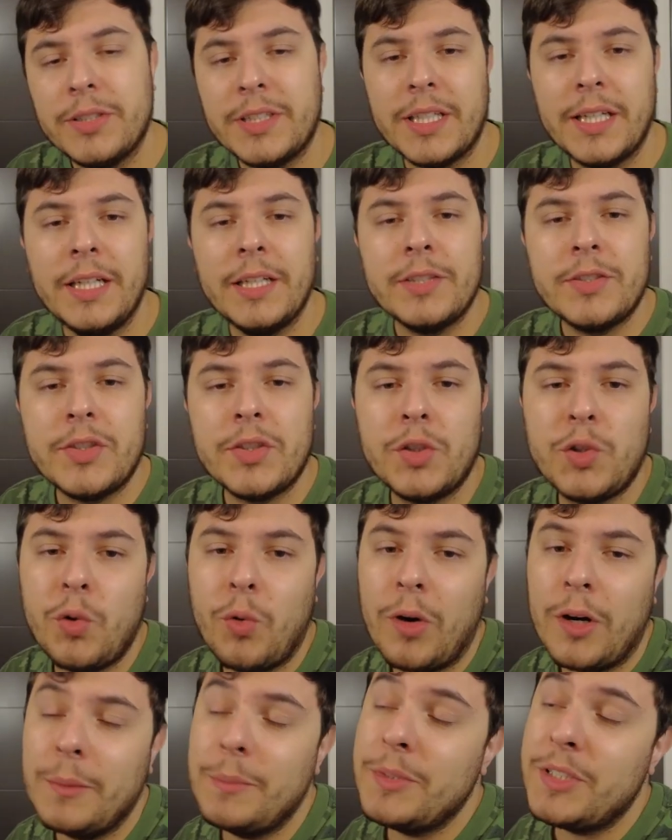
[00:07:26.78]
it's going to
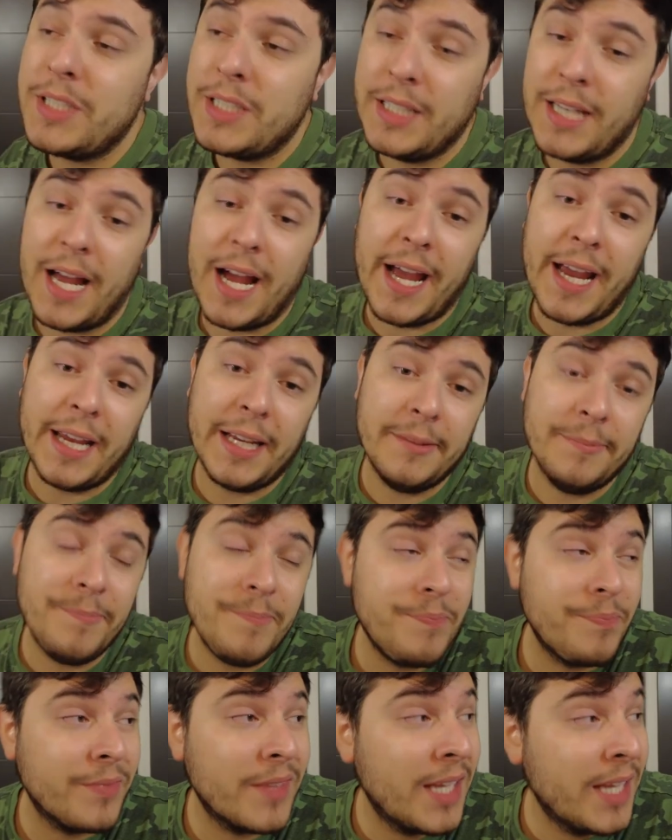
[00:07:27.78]
storm tonight
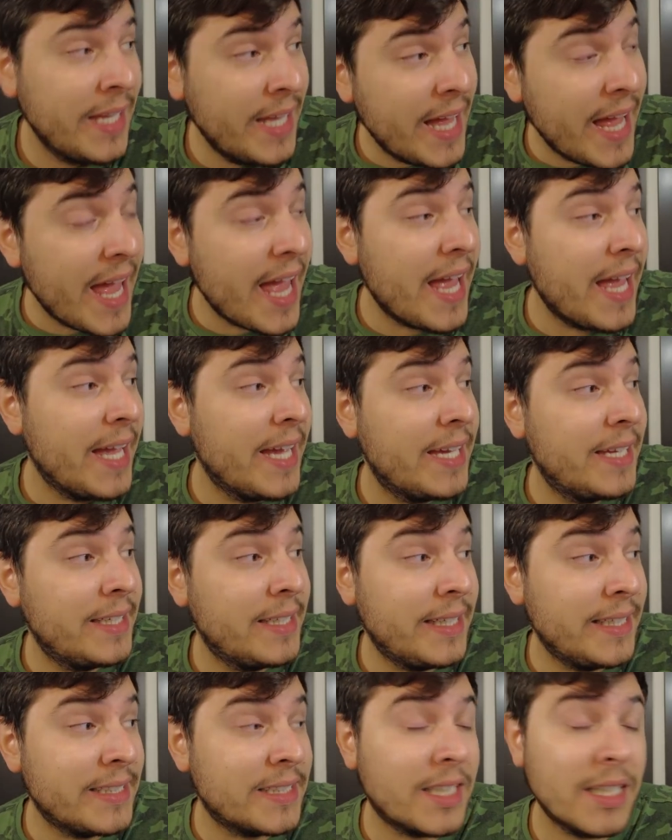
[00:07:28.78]
and
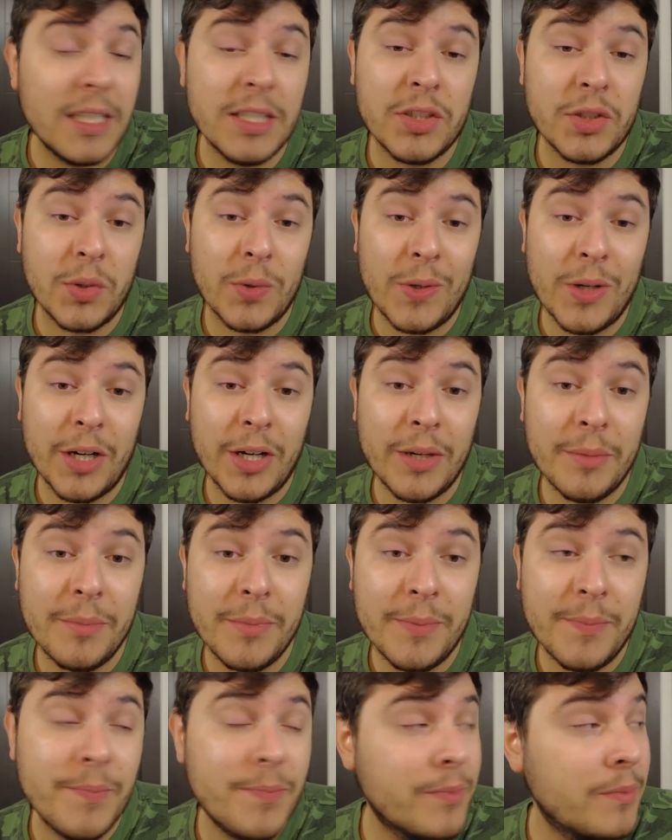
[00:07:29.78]
it's going to
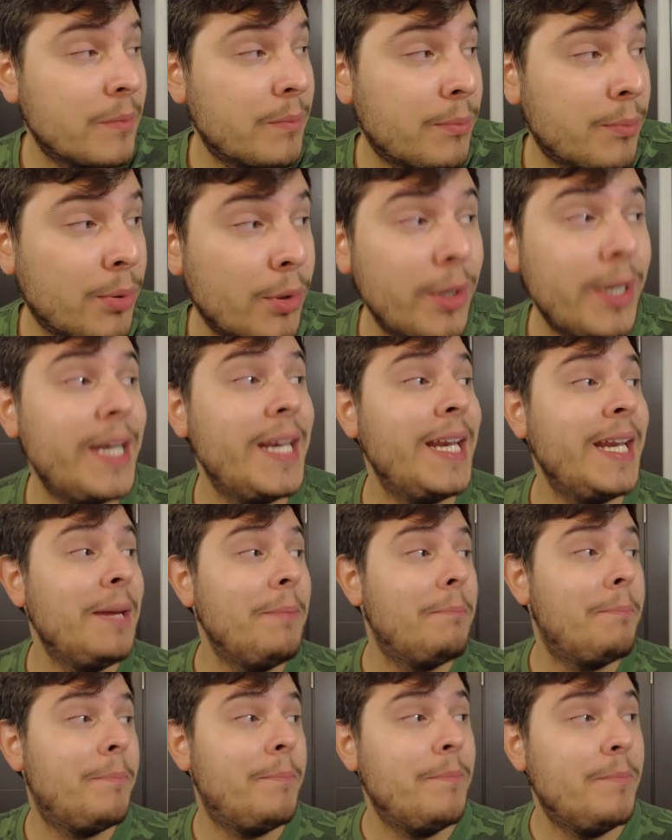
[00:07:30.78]
storm
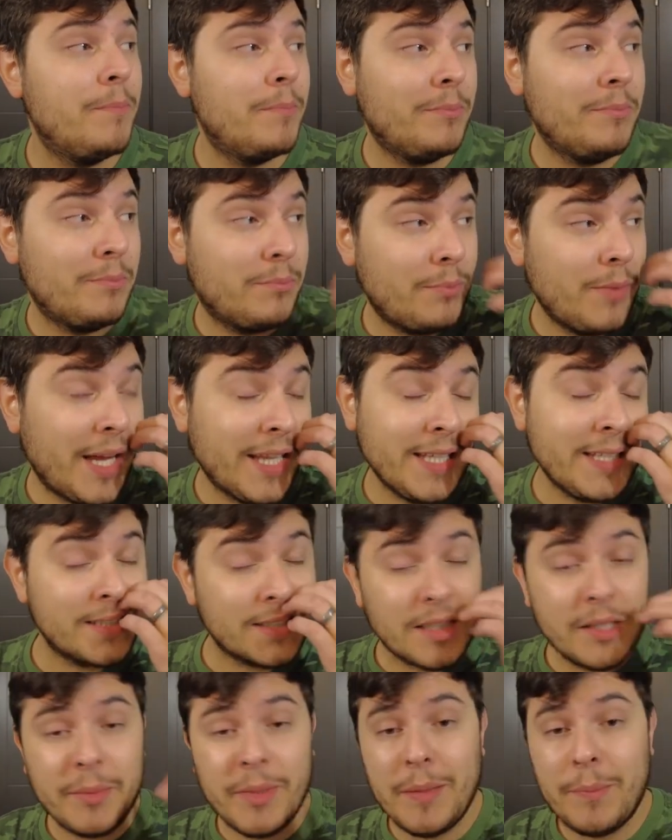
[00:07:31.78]
pretty I think it's
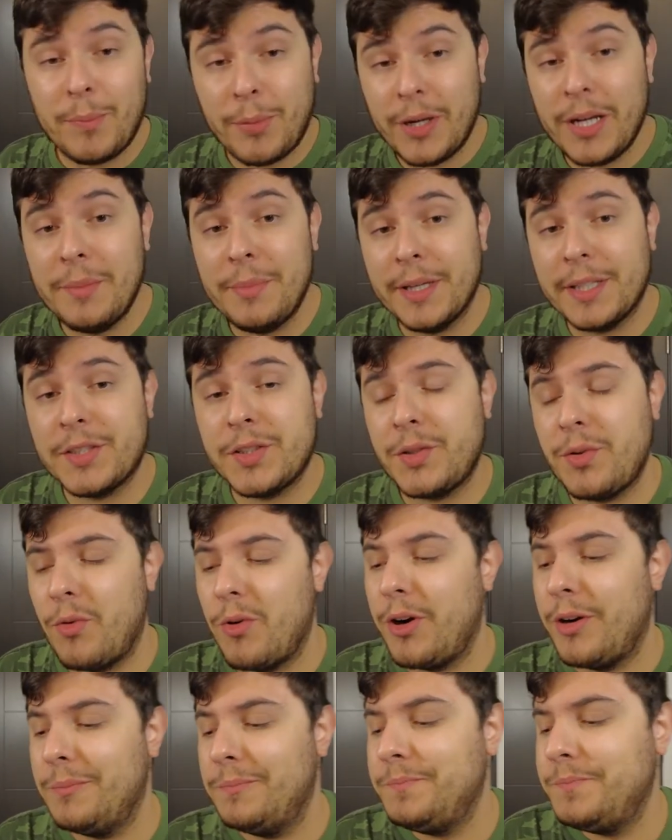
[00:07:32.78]
going to be a pretty big
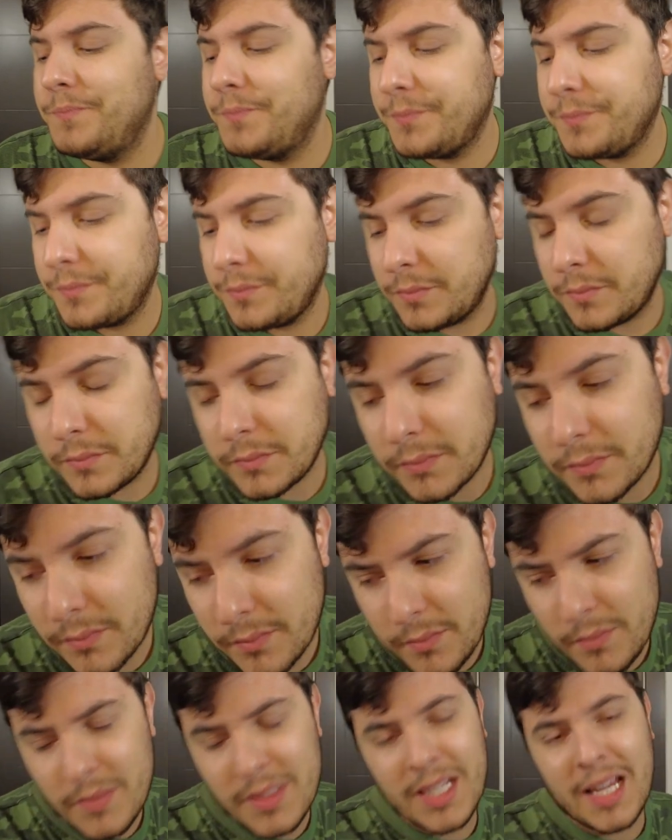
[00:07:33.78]
storm.
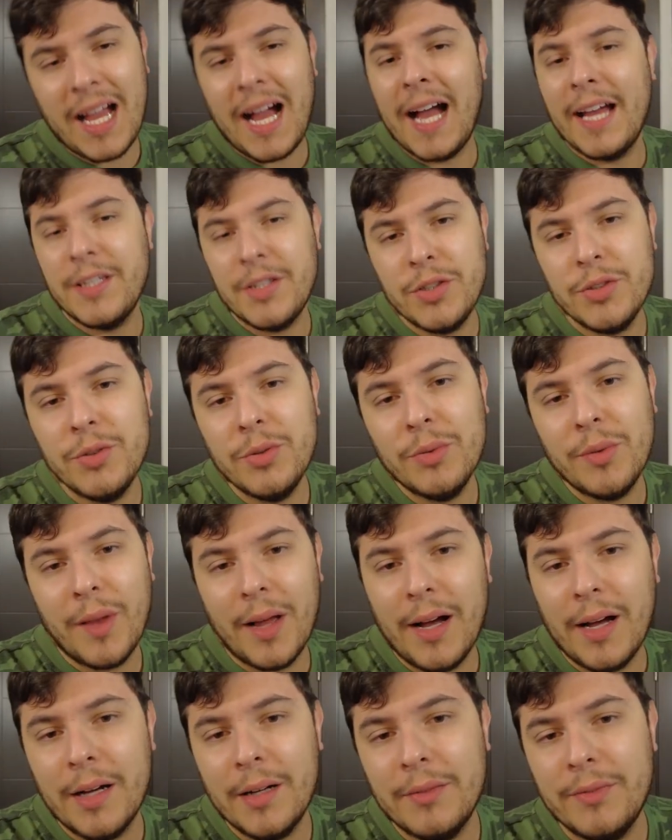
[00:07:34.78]
I do
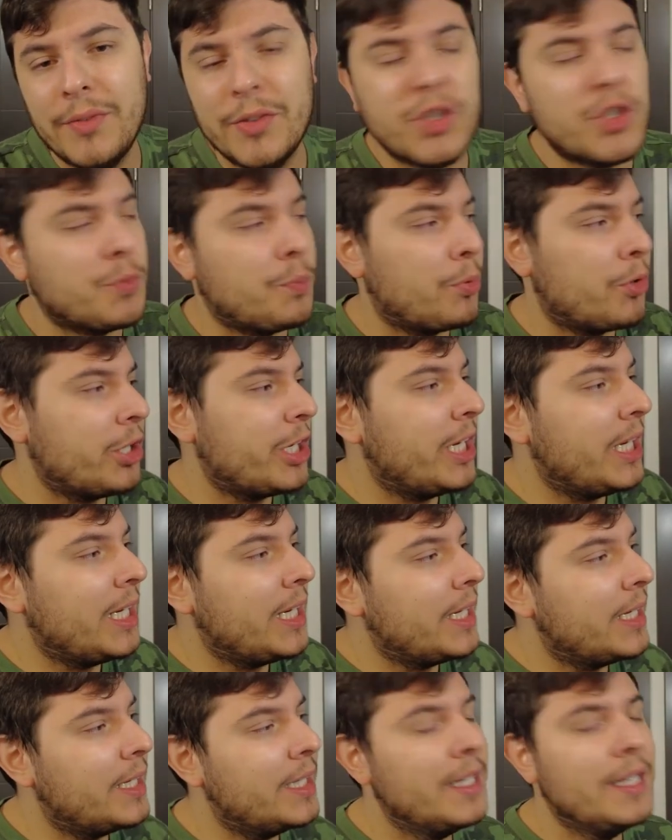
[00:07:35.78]
love
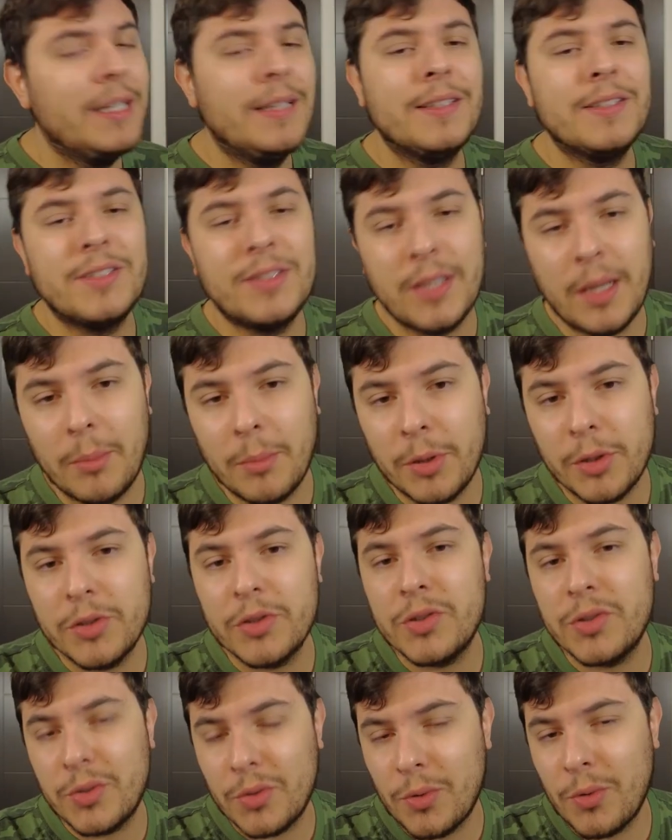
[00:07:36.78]
spring, summer
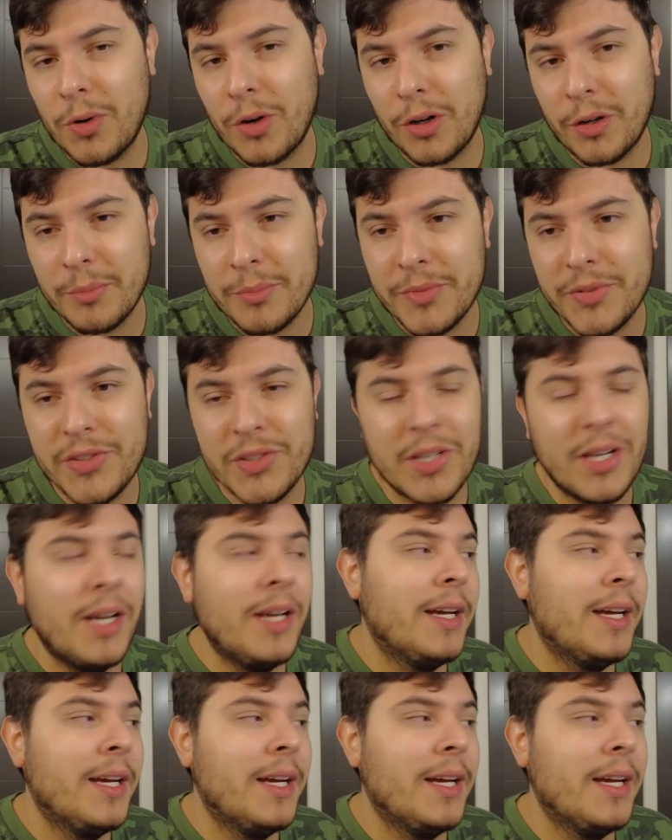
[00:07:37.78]
storms.